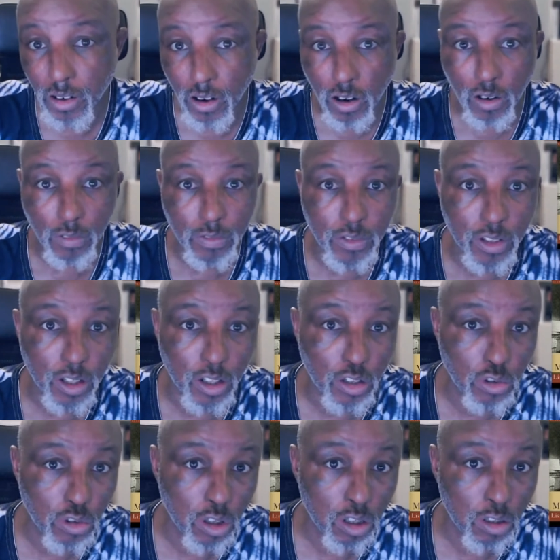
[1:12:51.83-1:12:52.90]
of the
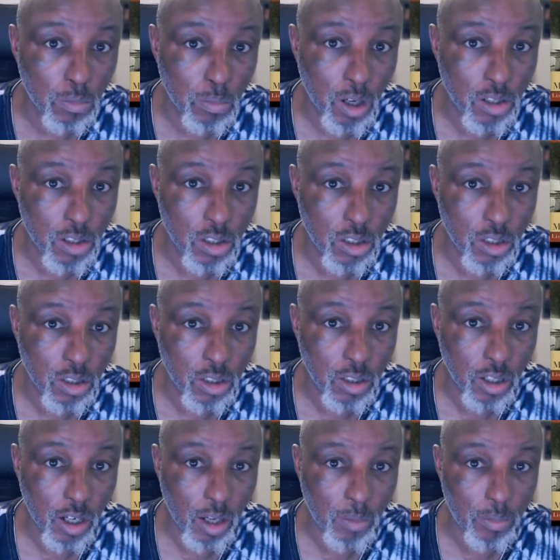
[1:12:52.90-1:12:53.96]
Una Marston
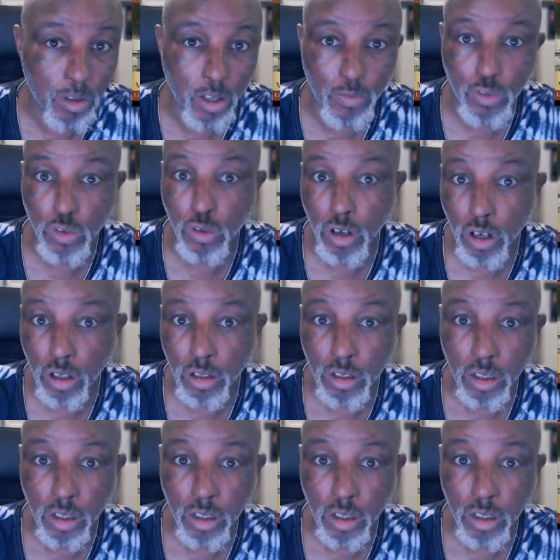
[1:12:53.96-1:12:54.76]
Library. If you are